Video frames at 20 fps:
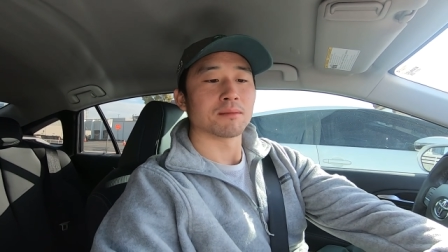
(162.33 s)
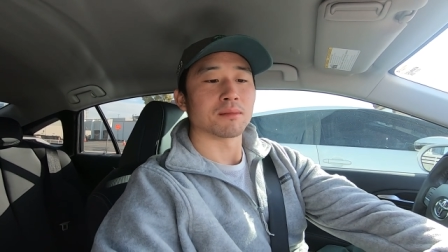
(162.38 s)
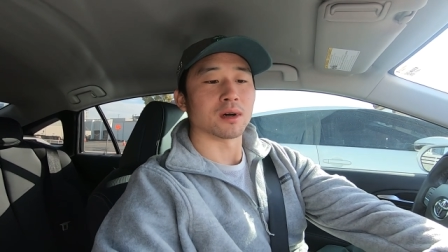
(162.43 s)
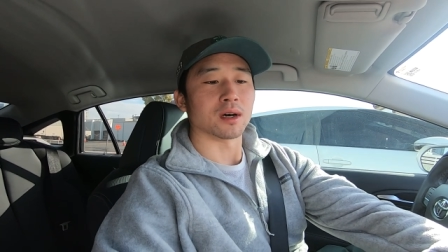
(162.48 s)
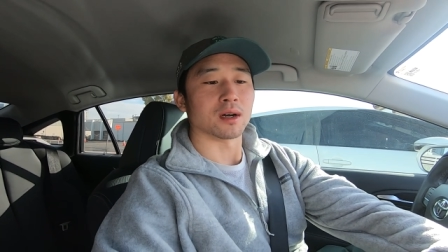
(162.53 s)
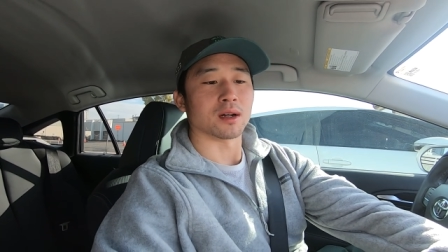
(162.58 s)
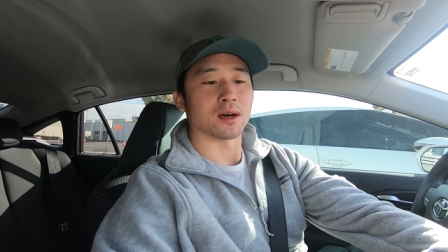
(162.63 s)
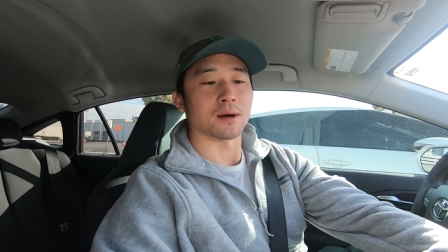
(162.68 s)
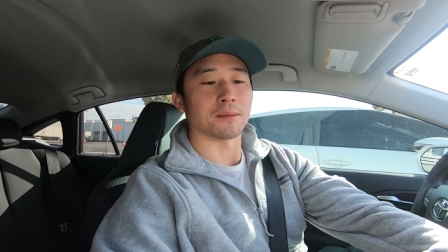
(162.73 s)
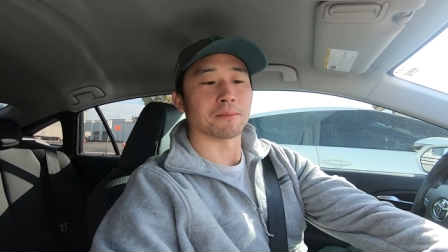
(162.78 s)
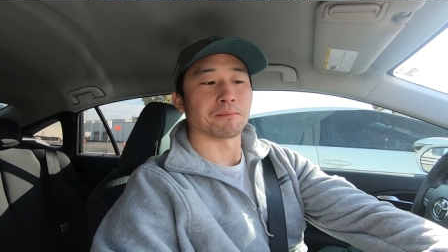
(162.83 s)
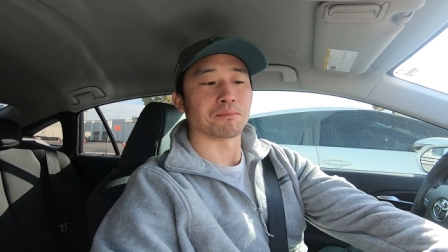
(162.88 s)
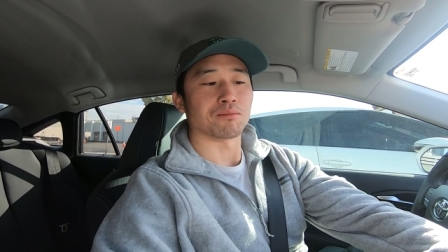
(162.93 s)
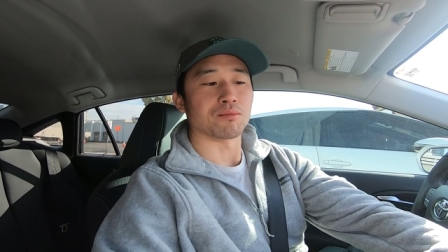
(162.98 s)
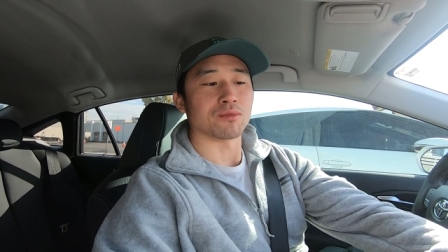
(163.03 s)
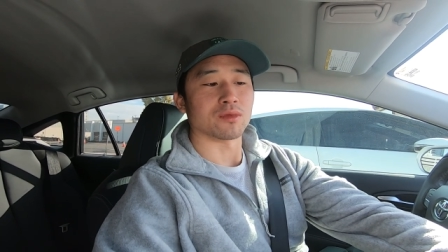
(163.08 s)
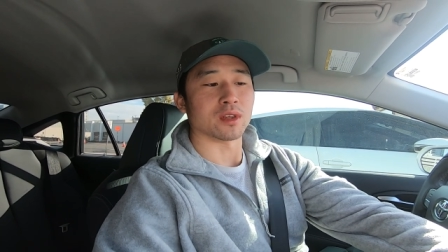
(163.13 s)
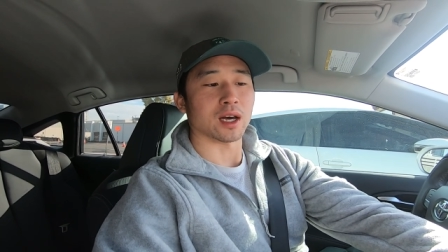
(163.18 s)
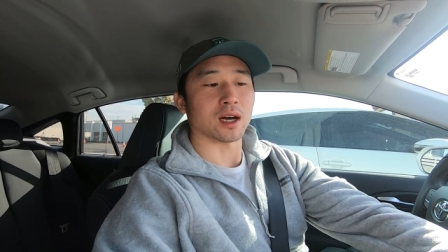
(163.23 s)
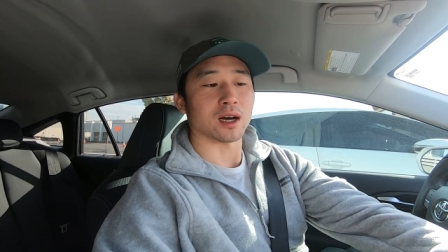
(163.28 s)
But
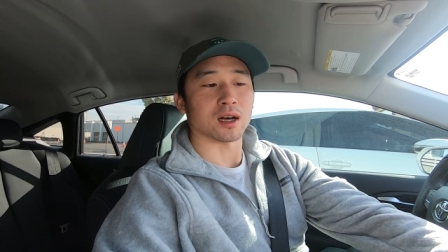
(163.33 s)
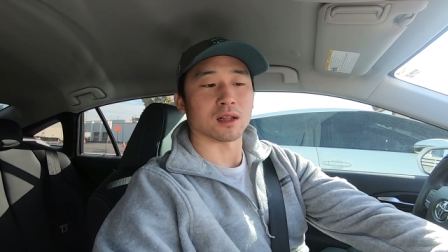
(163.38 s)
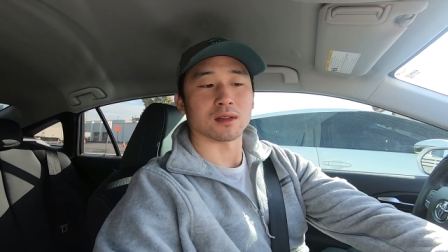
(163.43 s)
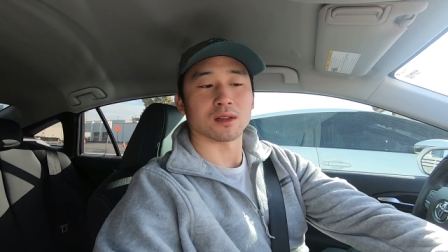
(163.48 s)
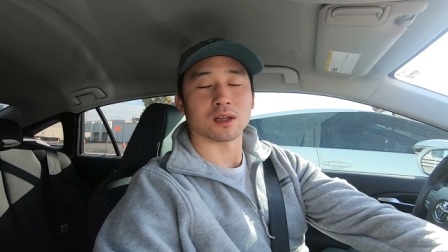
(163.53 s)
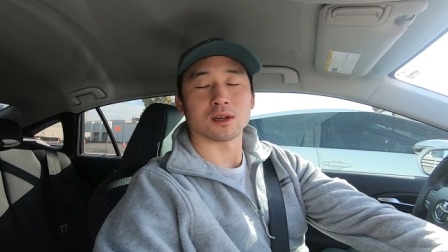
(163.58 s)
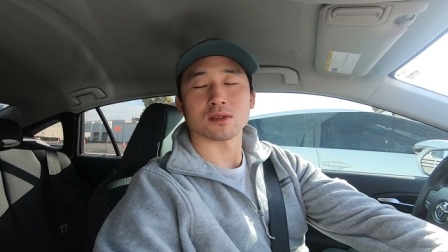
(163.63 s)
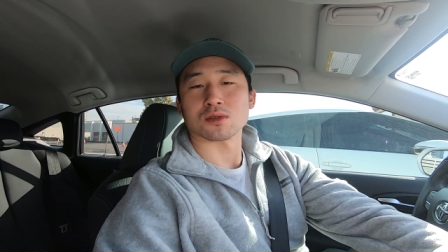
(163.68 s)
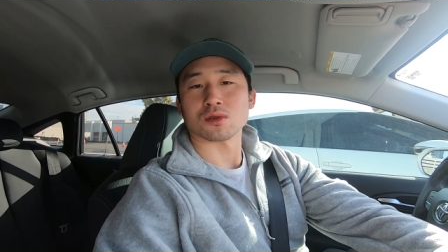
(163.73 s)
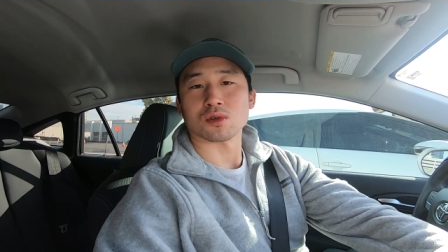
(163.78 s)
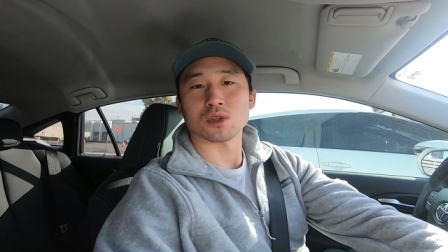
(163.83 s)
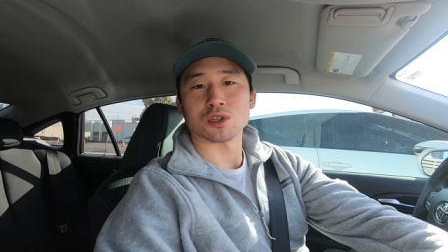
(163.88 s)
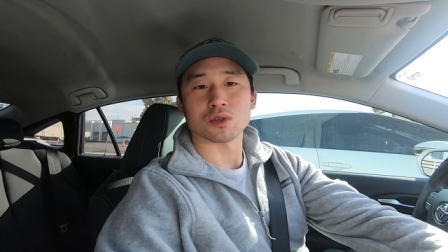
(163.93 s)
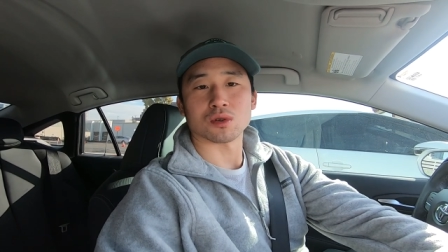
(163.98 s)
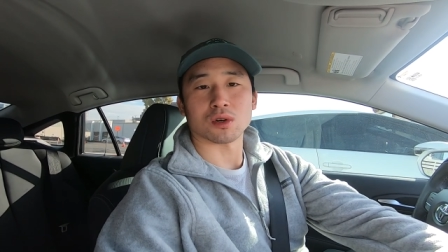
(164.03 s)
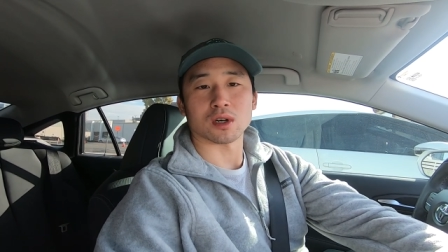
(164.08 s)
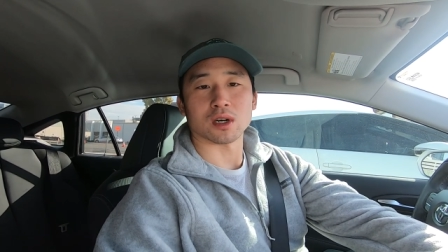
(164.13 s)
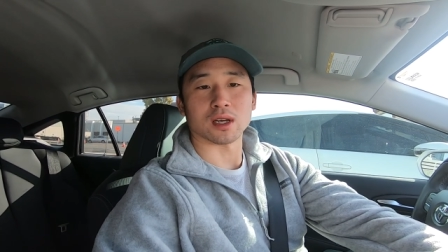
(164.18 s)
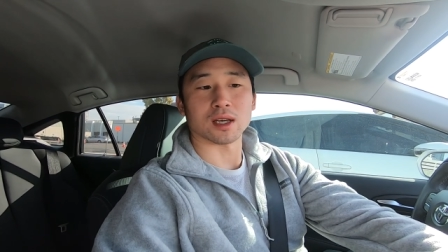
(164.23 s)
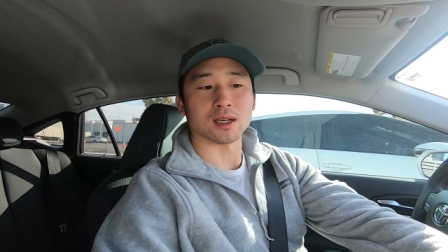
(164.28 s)
yeah, long story
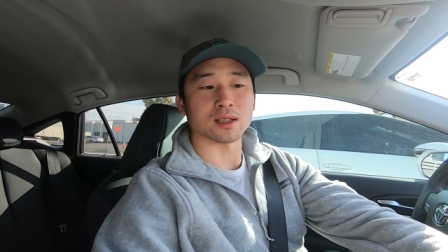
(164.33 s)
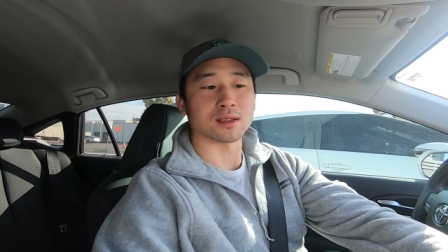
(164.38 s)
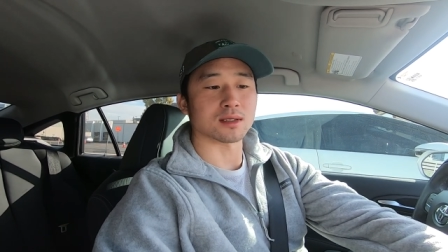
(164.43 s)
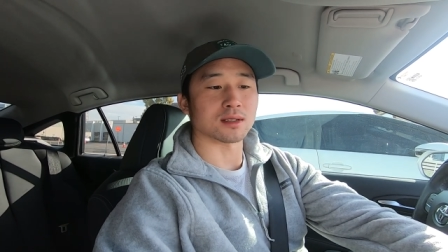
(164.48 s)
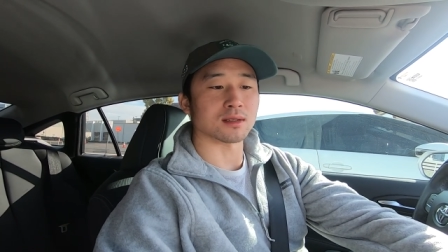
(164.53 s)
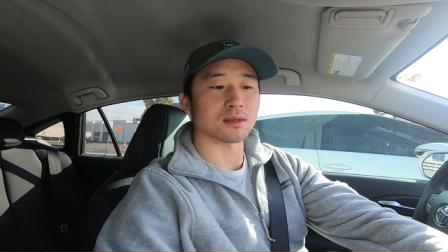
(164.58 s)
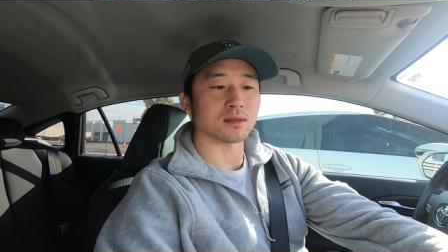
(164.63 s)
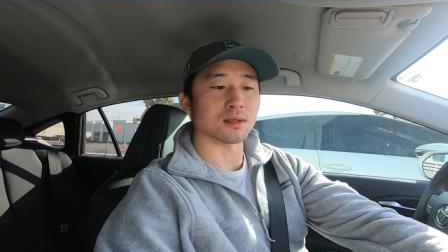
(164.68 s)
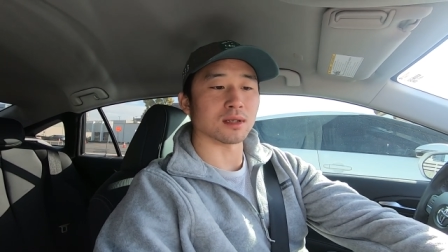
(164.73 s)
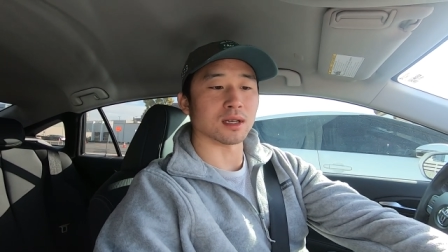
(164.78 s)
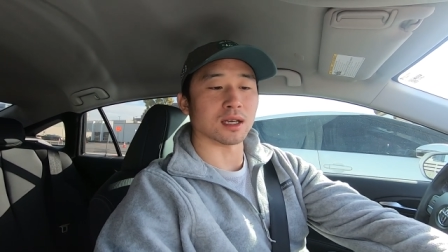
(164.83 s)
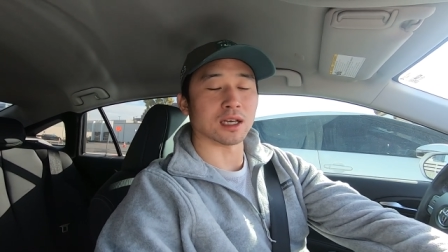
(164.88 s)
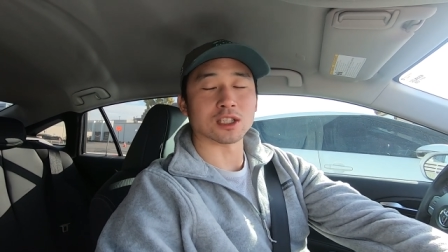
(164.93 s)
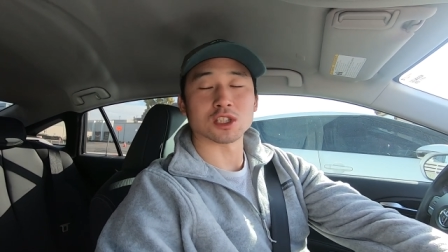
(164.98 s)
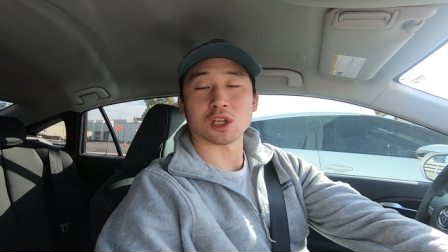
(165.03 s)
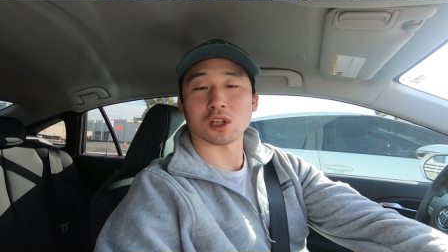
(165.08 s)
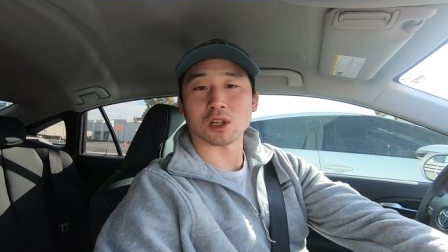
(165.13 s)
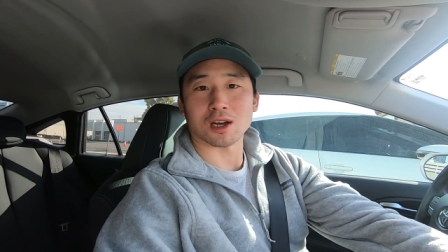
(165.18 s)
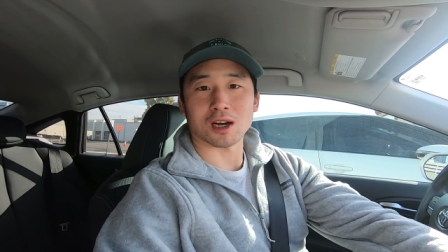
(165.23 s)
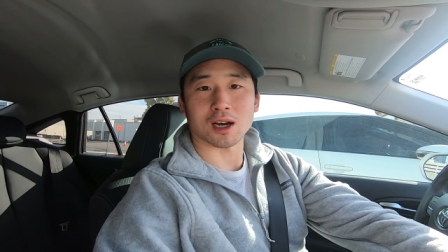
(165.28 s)
short, it's
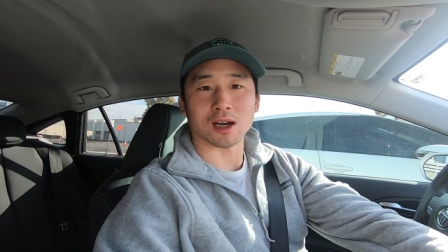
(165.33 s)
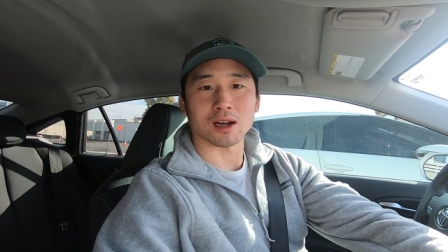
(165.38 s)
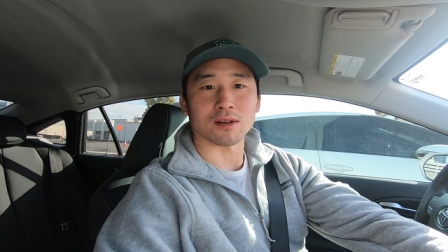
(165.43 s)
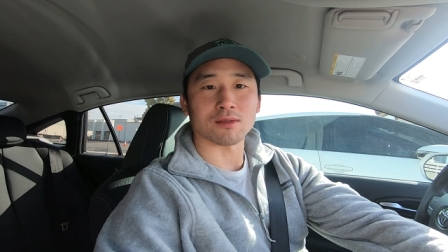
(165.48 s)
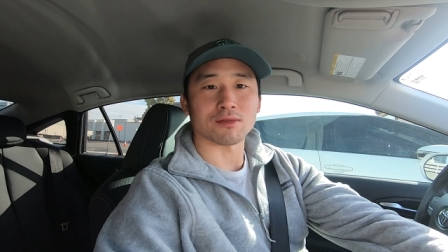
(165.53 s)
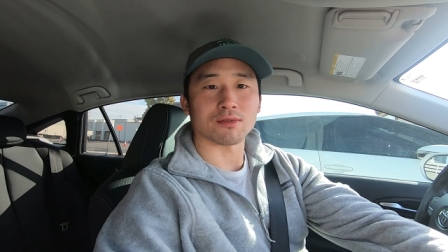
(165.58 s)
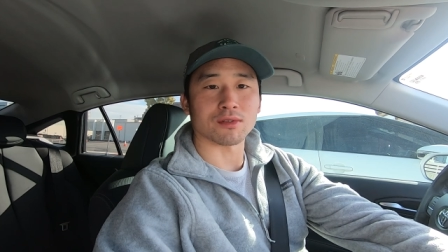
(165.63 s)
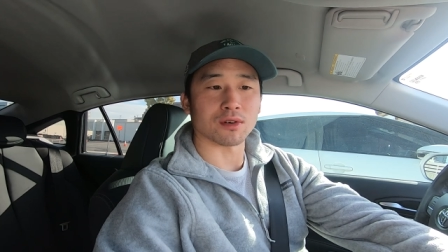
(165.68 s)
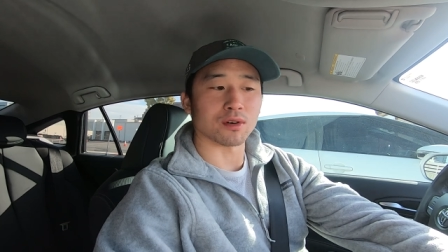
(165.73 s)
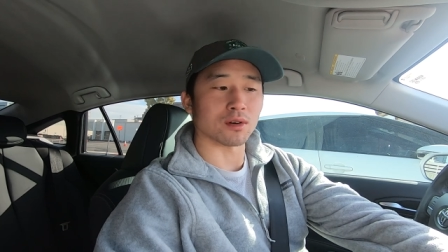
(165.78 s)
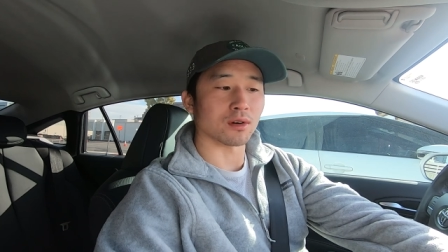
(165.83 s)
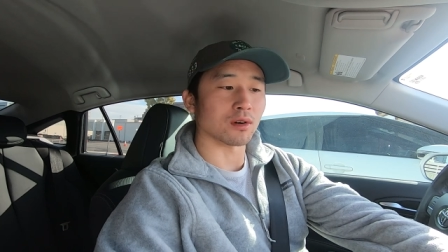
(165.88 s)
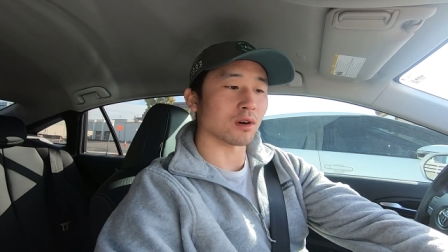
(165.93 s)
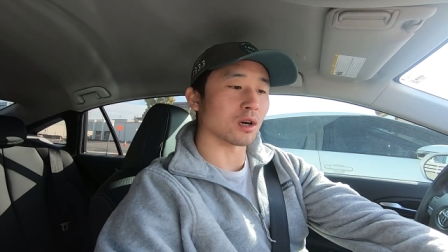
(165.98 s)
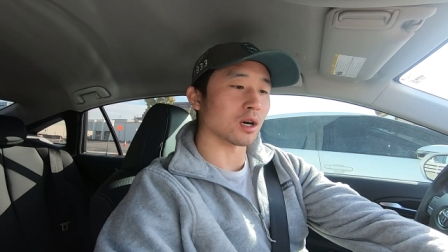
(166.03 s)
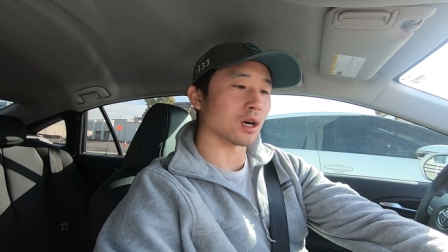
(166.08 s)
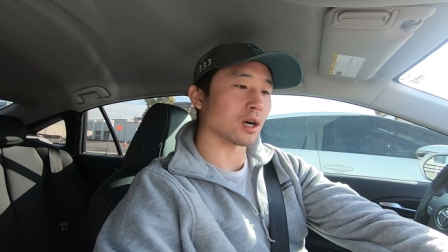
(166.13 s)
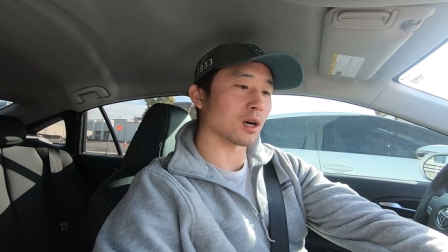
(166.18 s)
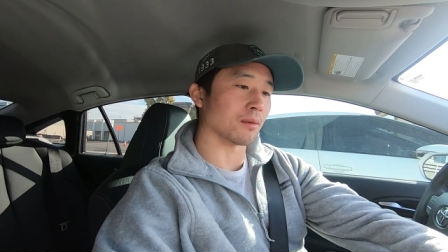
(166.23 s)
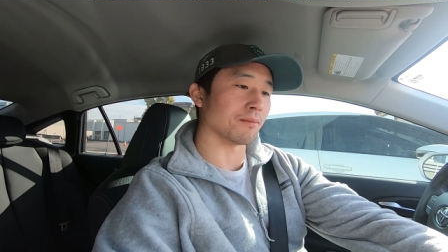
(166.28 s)
a lot
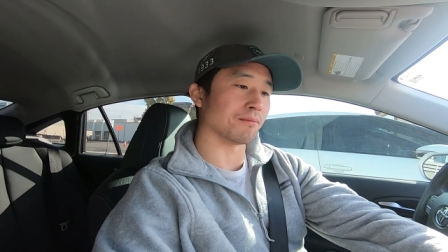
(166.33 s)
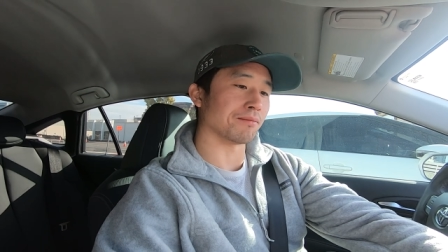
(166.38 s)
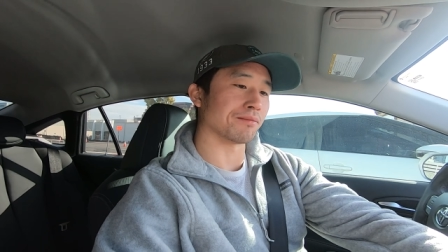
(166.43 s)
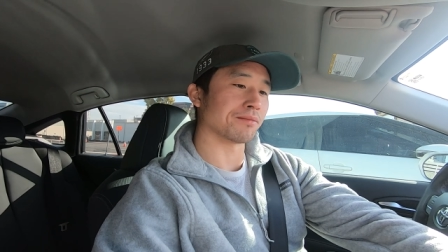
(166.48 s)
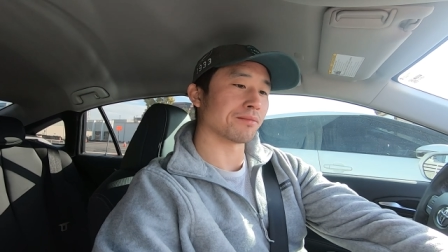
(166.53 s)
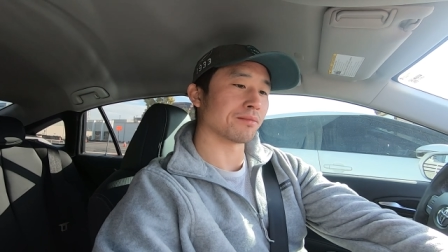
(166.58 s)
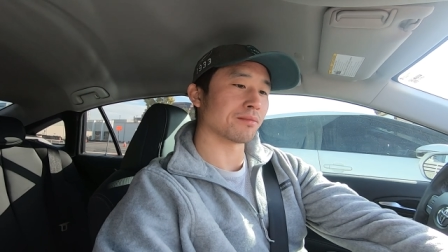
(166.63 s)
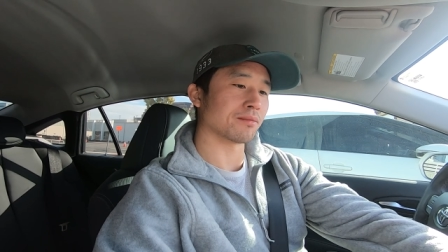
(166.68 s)
for